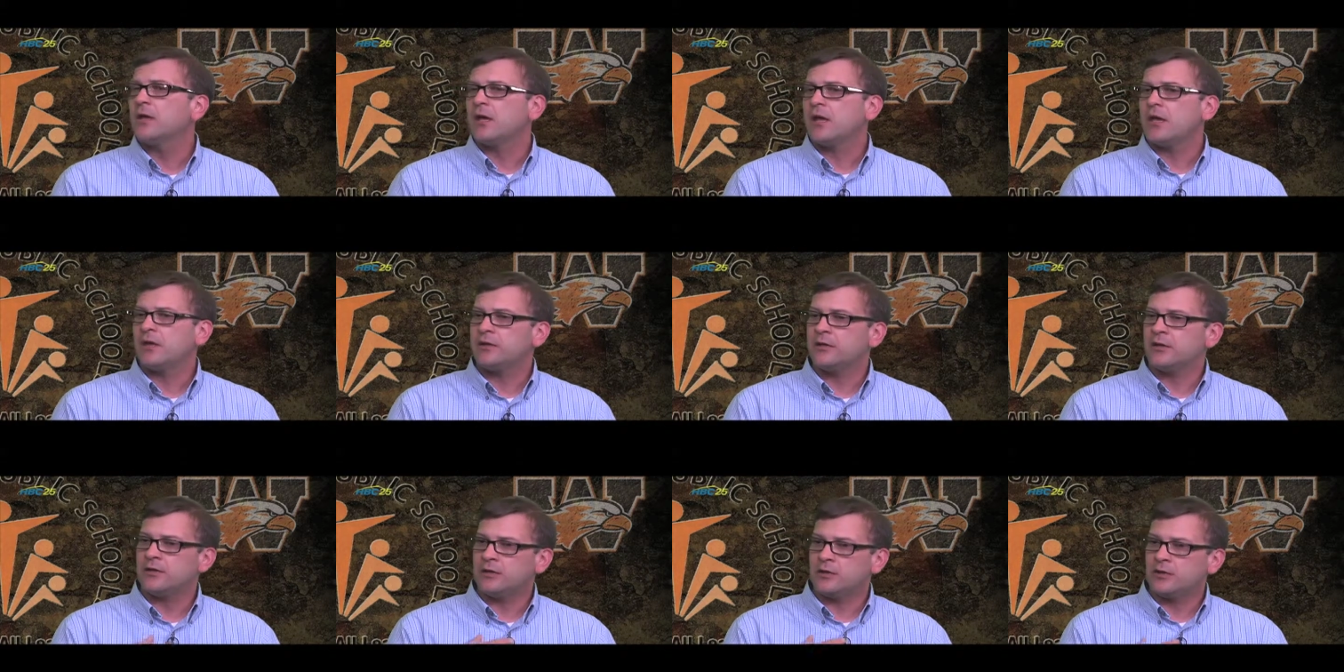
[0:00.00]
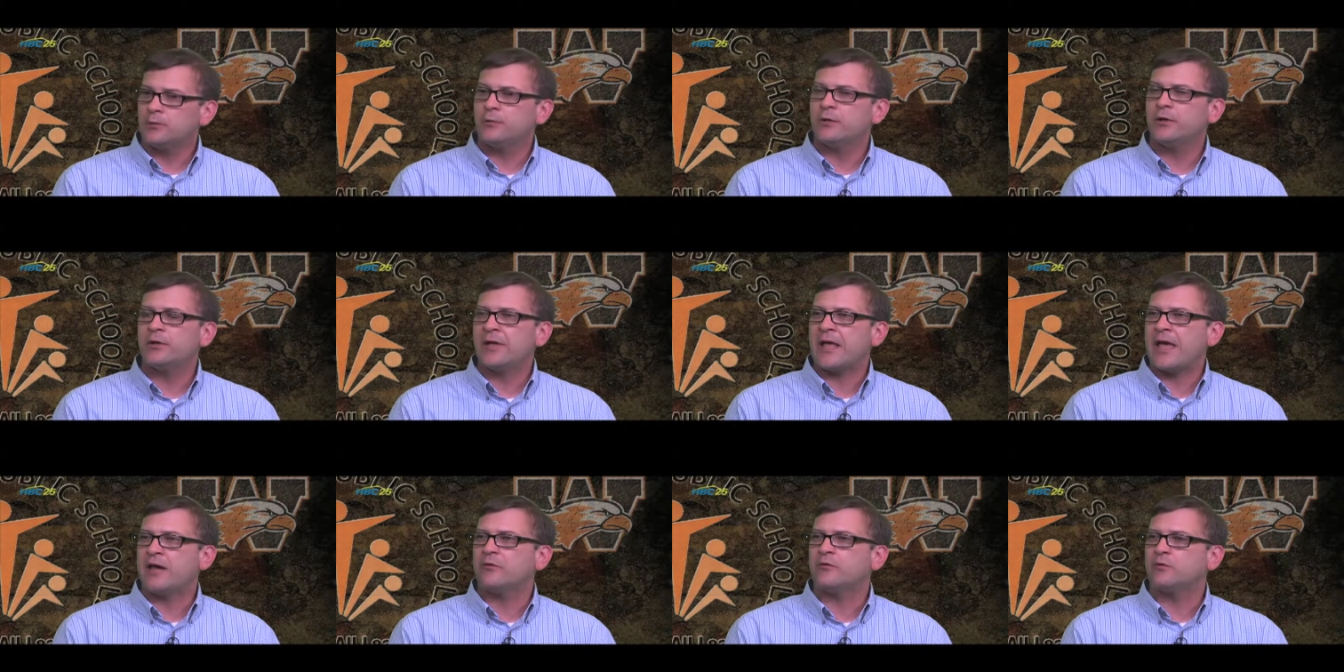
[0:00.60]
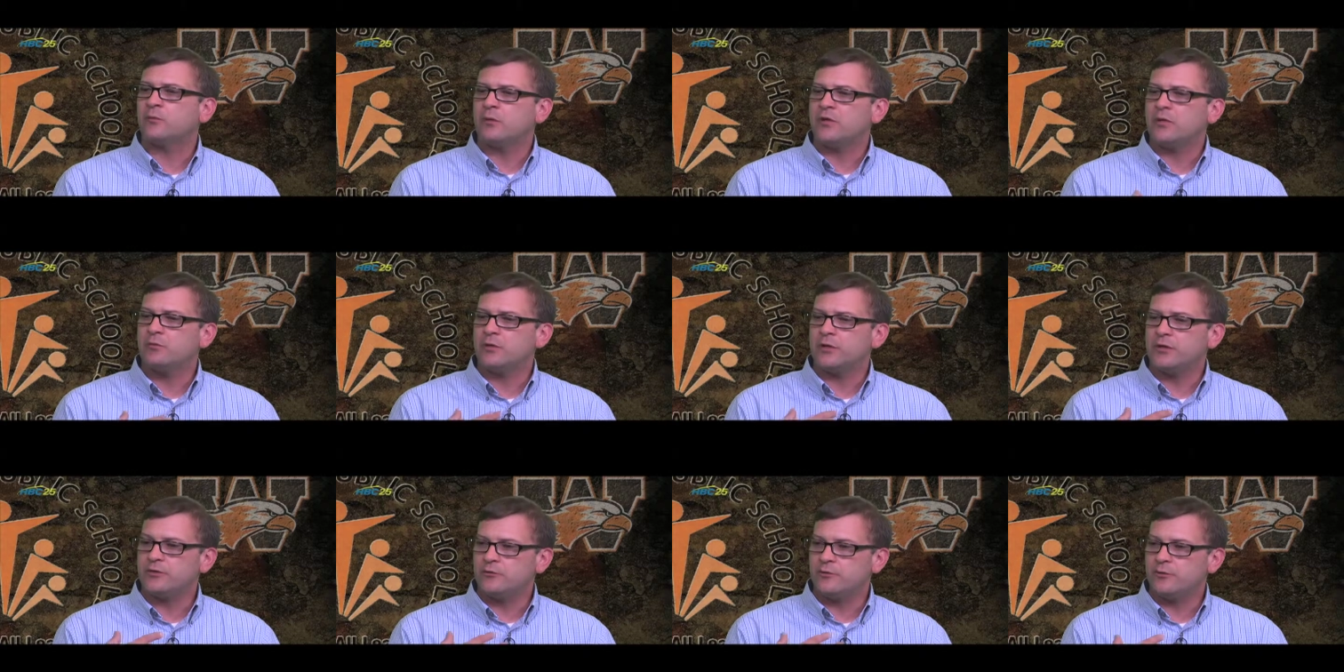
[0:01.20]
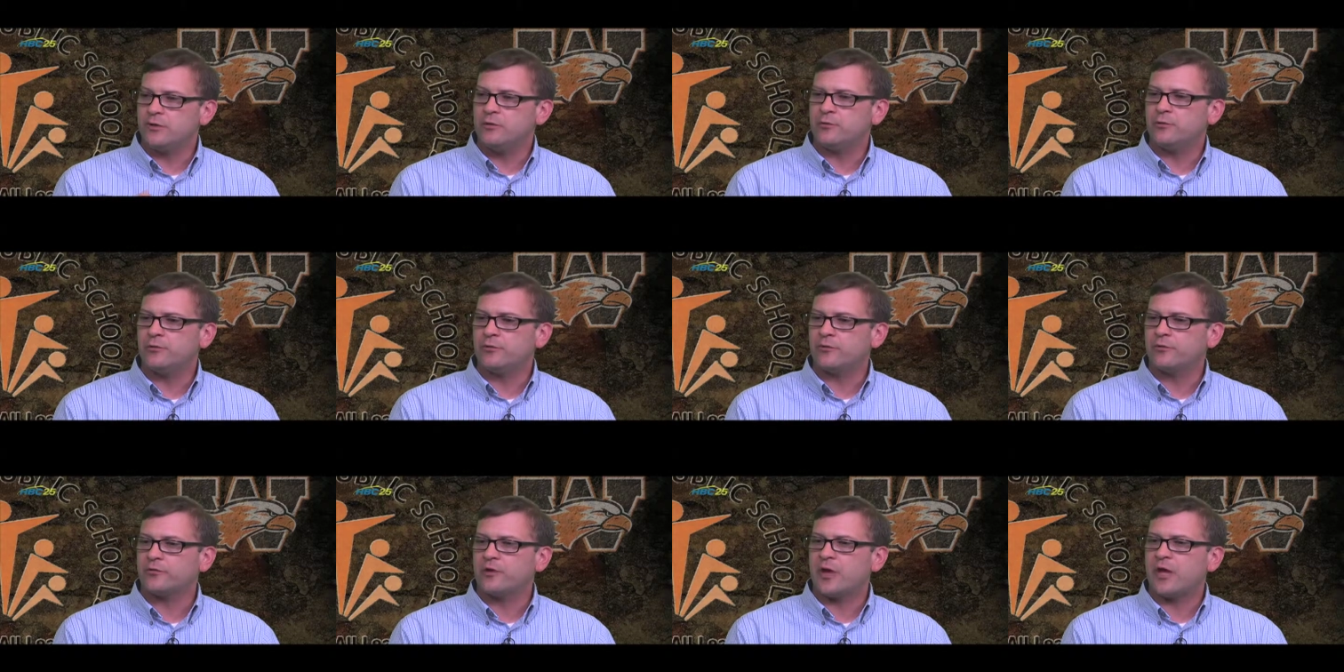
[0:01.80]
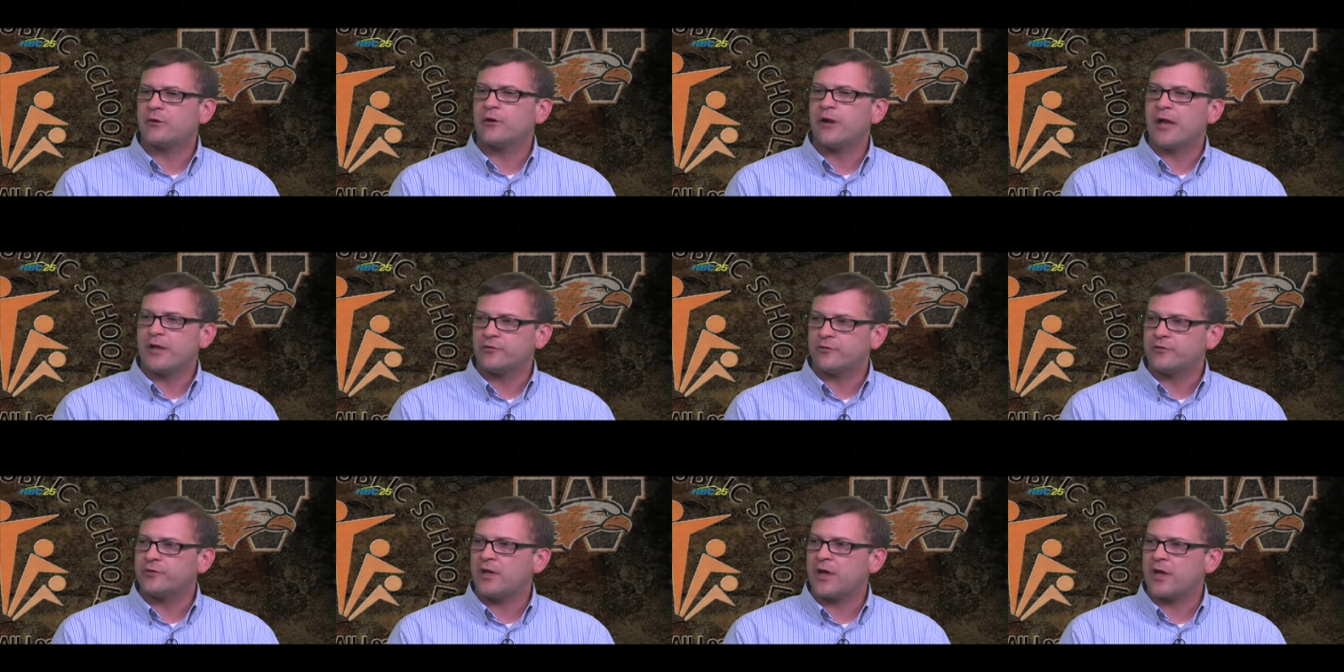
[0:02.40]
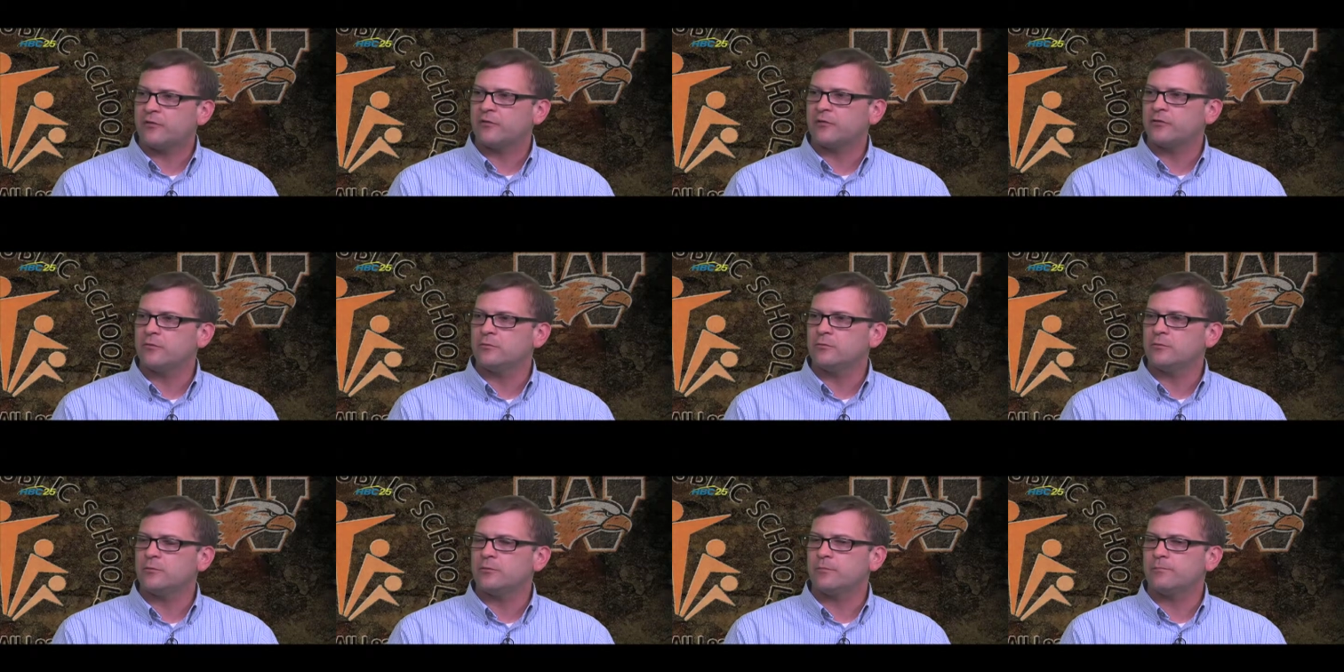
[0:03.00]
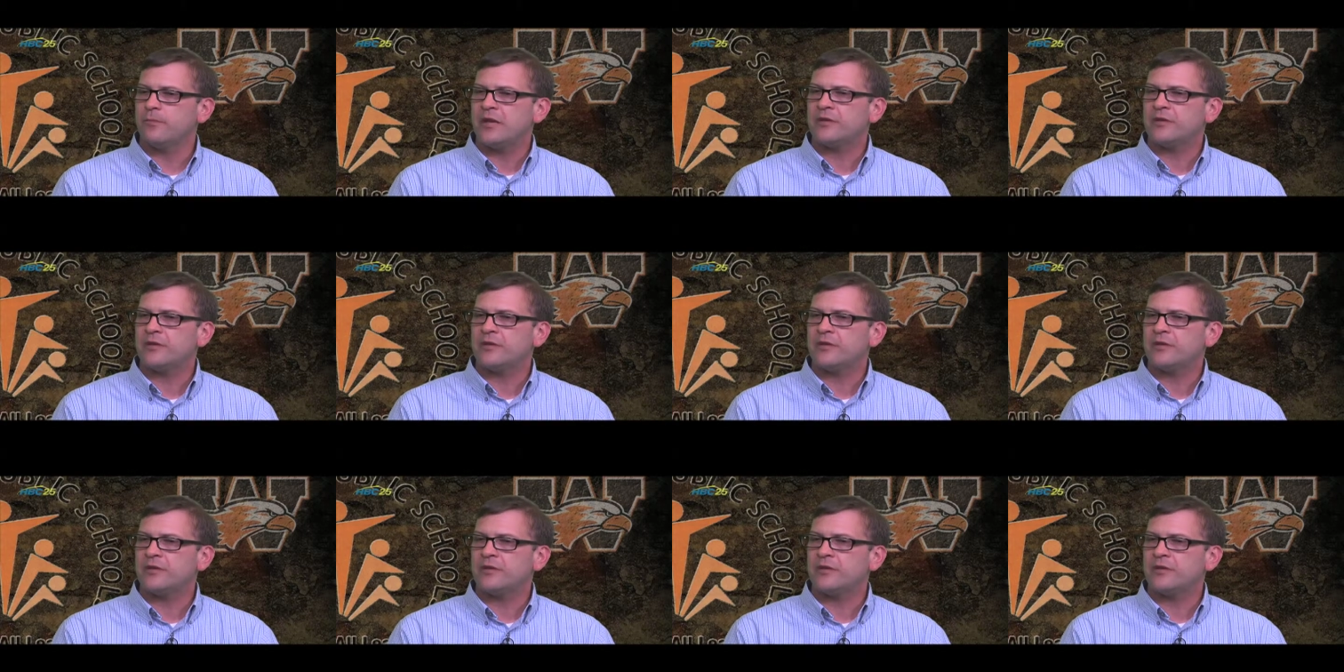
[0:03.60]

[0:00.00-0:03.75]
And then included in that is we, we do use standardized tests to uh -huh.